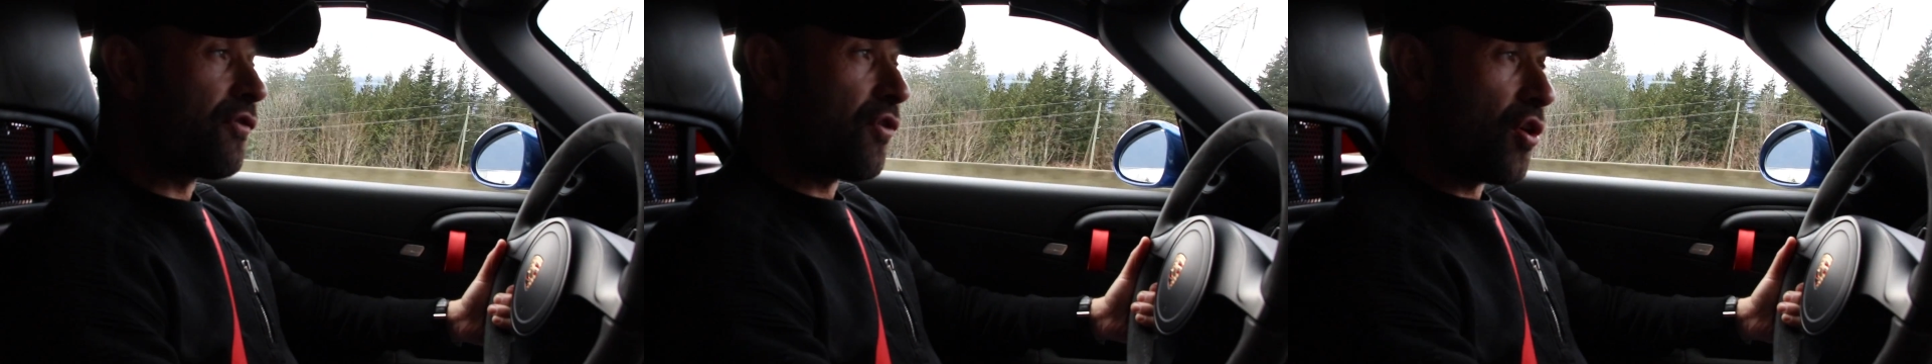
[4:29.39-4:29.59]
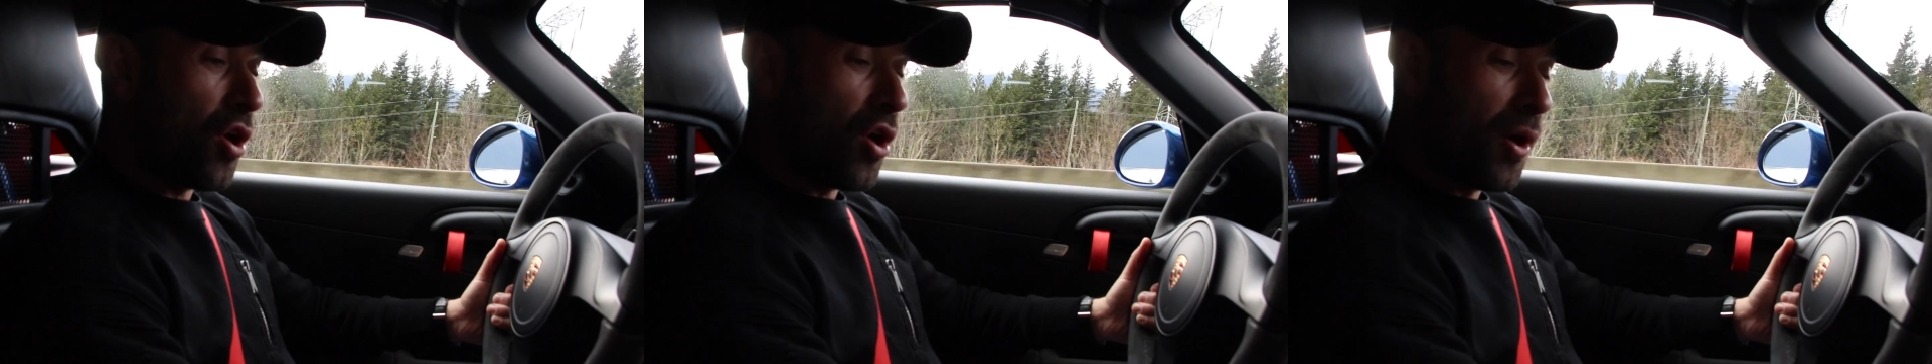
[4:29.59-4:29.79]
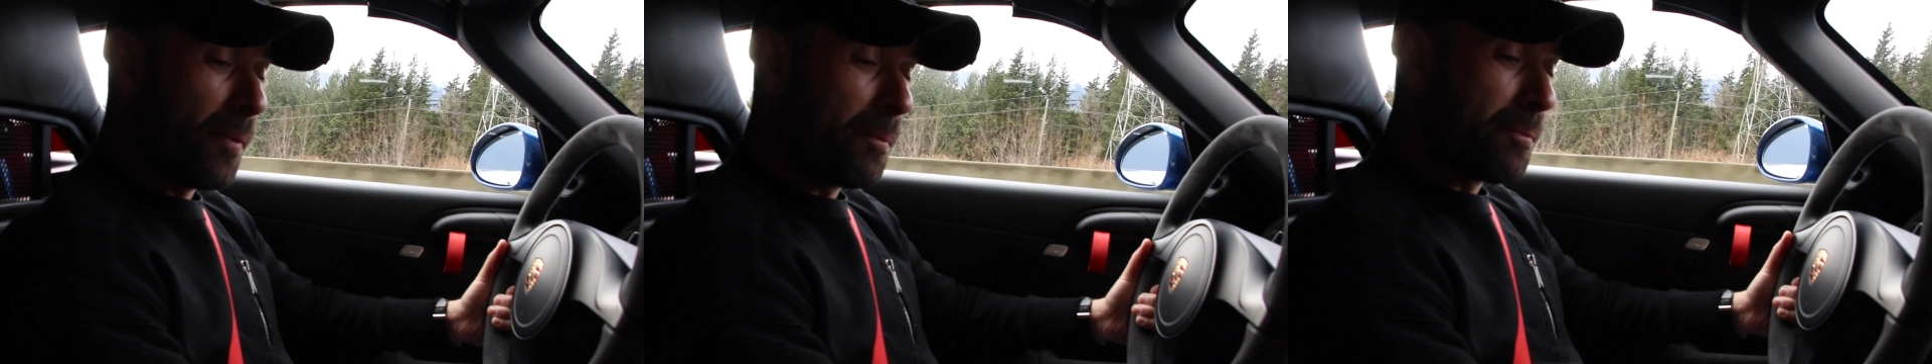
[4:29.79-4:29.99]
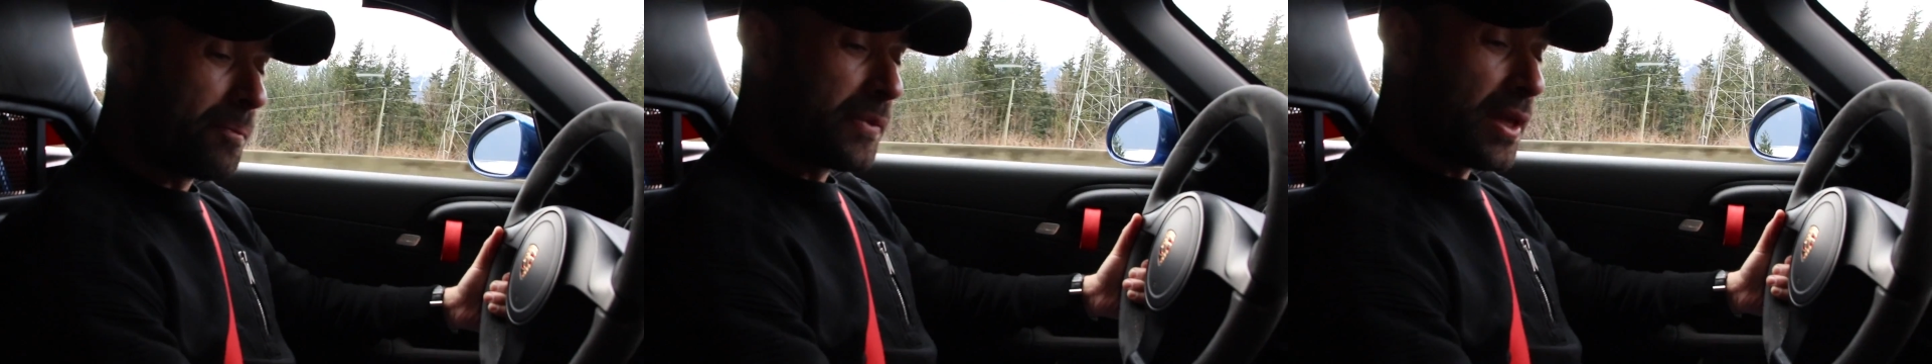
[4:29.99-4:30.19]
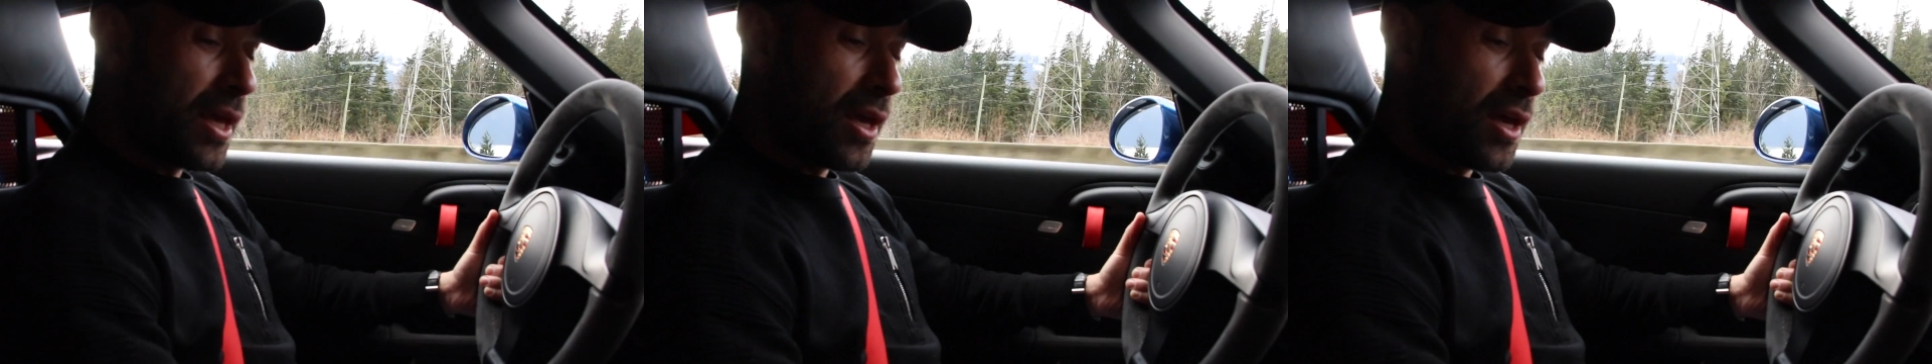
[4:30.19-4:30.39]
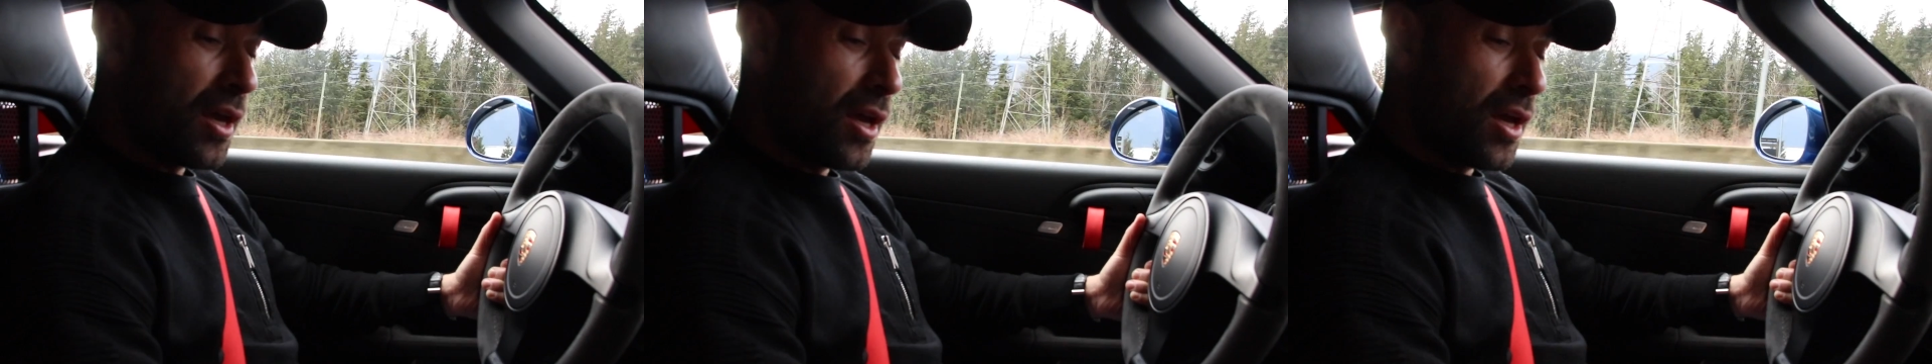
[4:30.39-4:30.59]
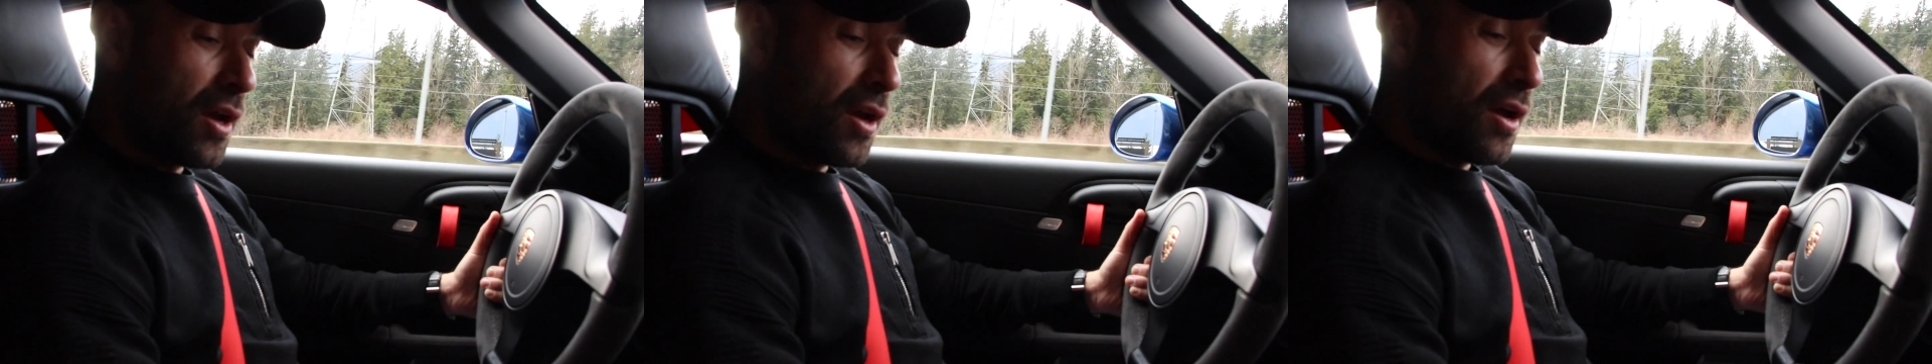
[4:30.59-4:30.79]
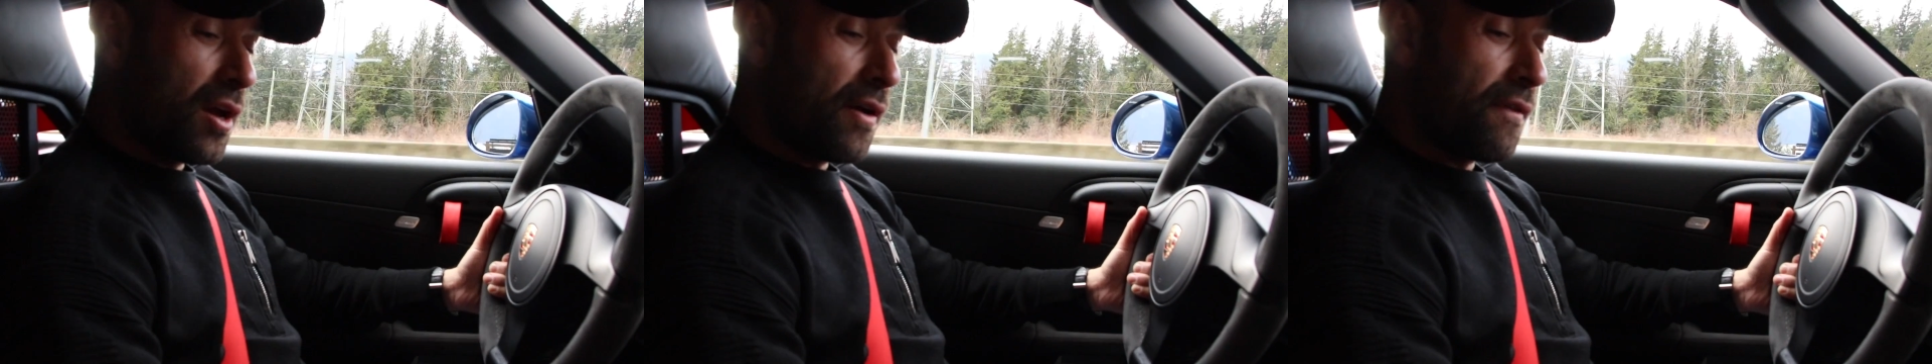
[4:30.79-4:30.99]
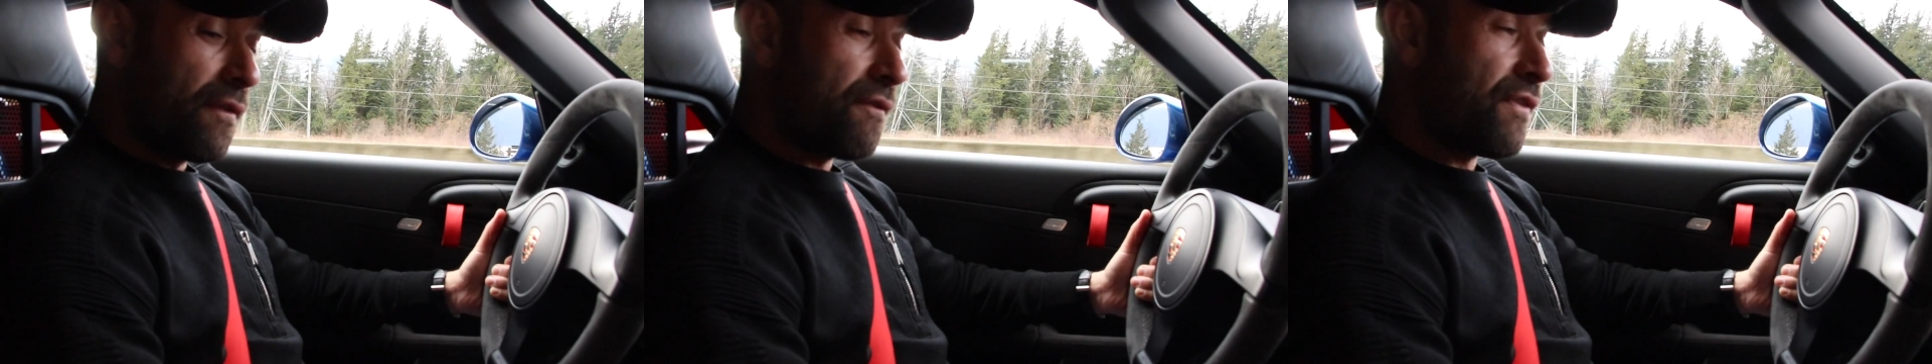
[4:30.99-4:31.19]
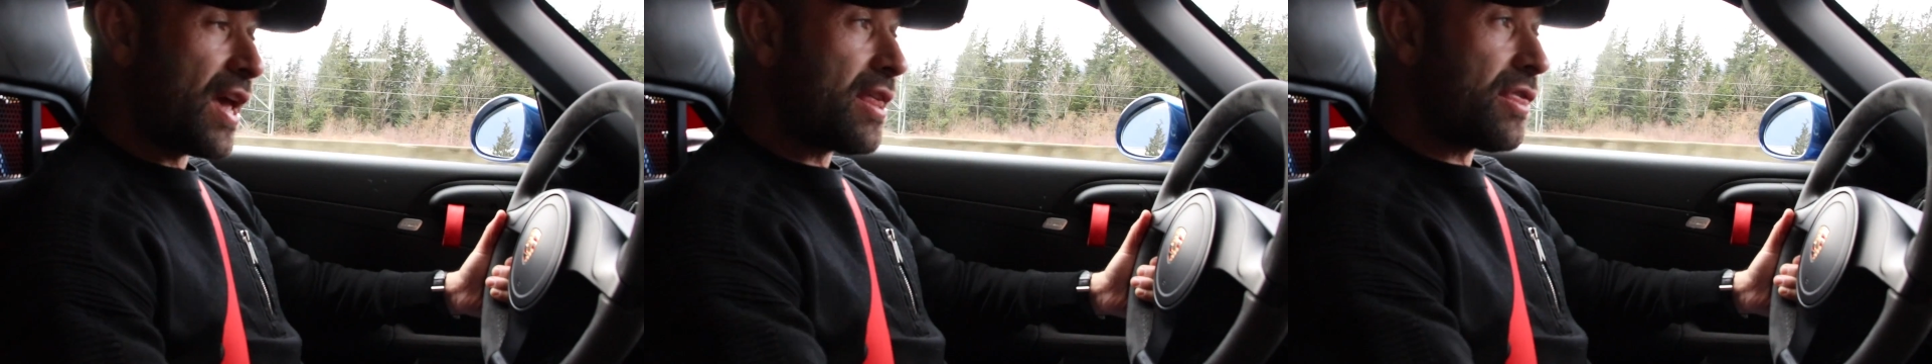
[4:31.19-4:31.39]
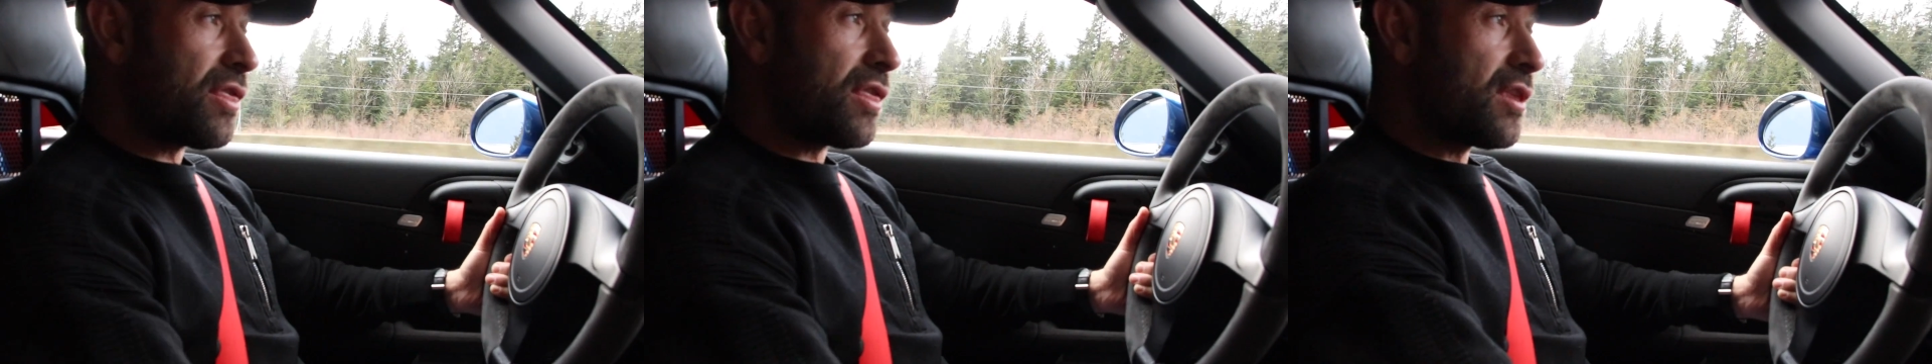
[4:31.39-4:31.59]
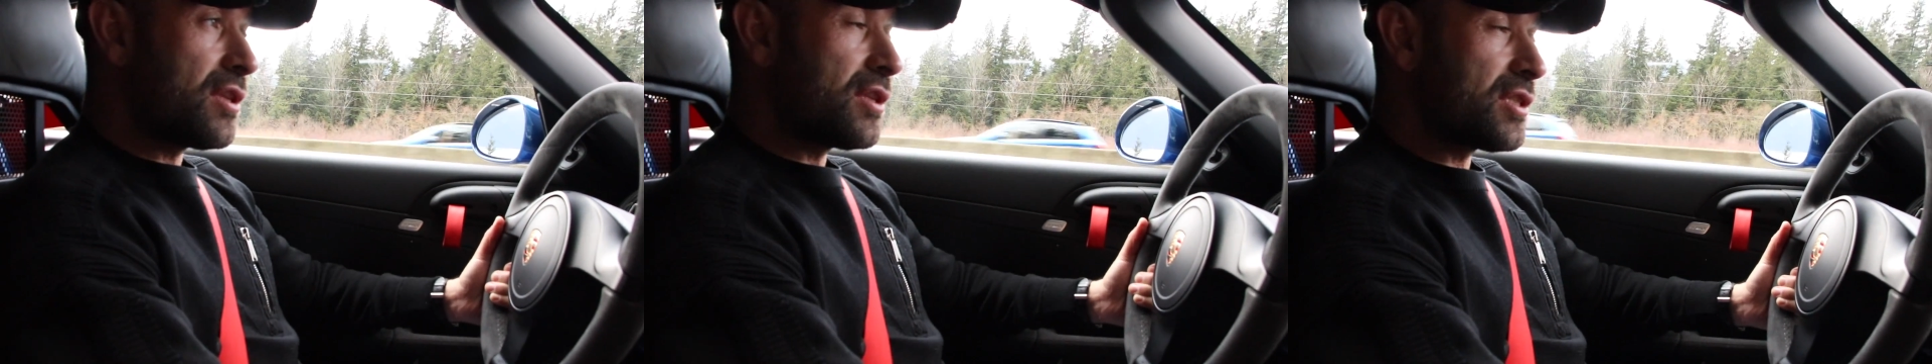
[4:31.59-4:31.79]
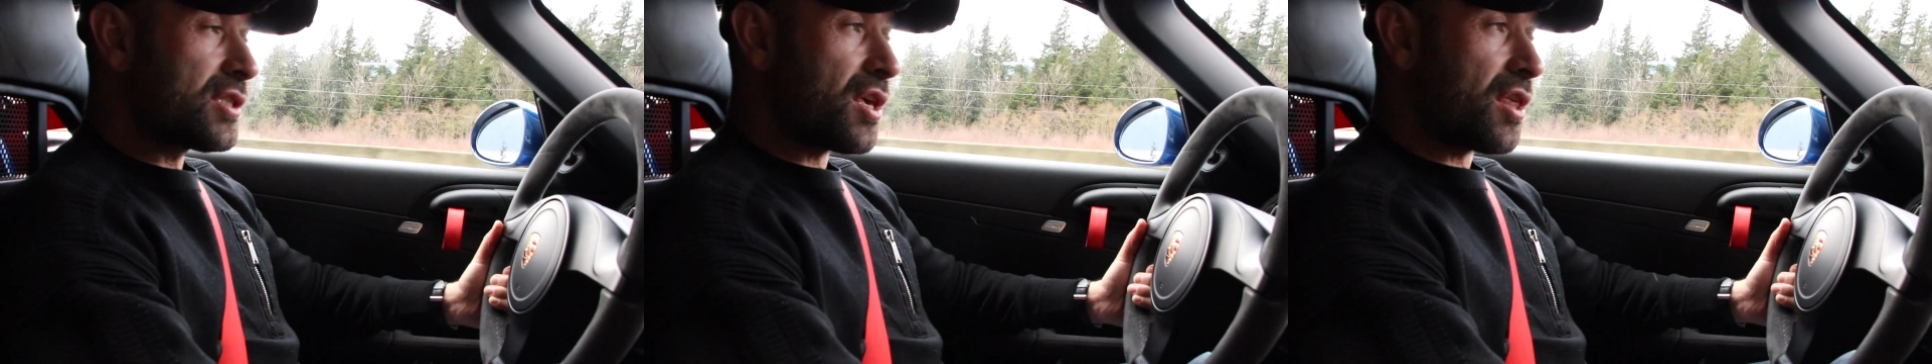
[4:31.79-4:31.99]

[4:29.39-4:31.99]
from 5th to